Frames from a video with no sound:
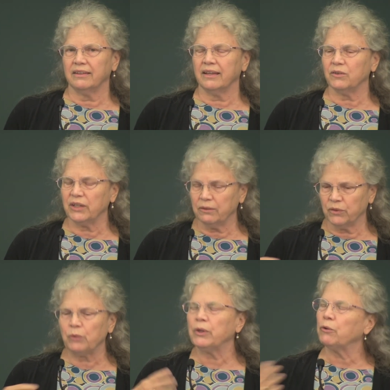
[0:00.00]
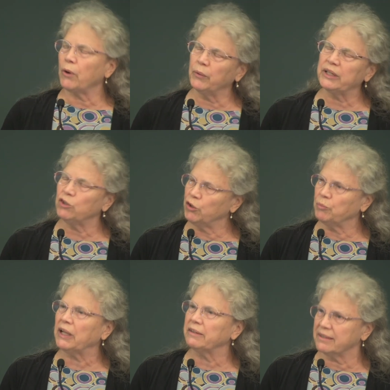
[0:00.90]
that, that we grow in
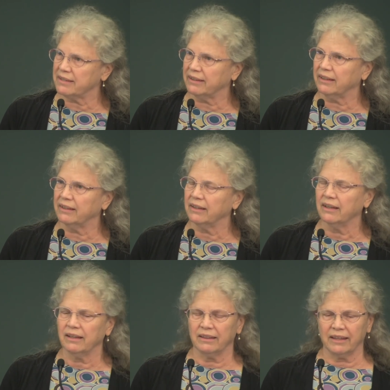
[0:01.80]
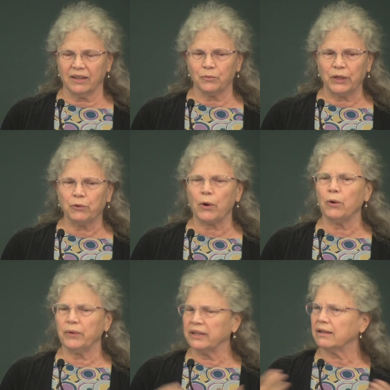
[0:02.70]
humility, that we
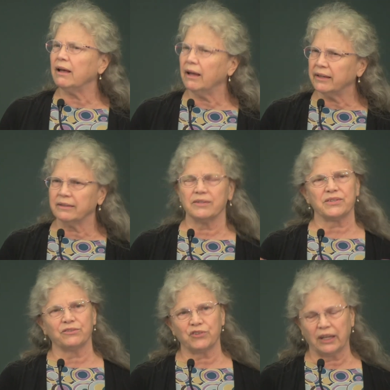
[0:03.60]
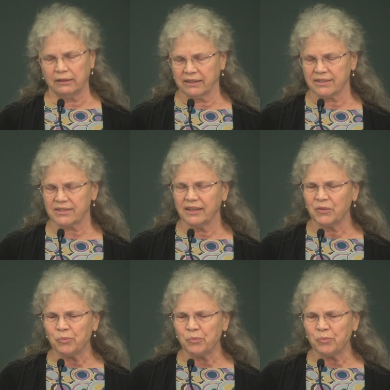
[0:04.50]
grow in kindness and gentleness,